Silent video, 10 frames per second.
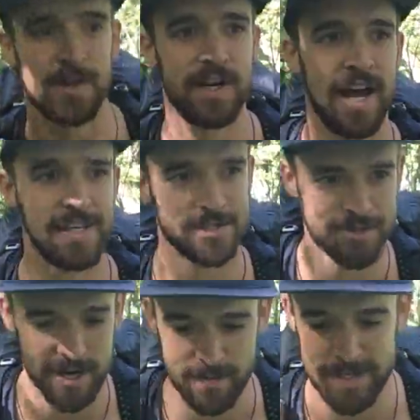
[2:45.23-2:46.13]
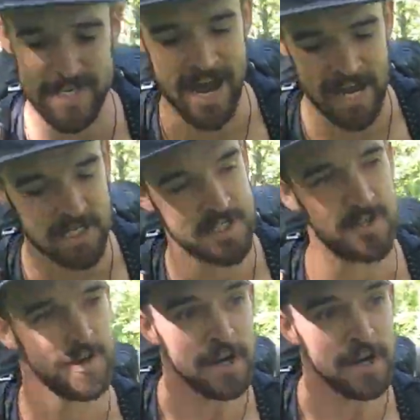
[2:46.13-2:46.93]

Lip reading: of the night scream attacks,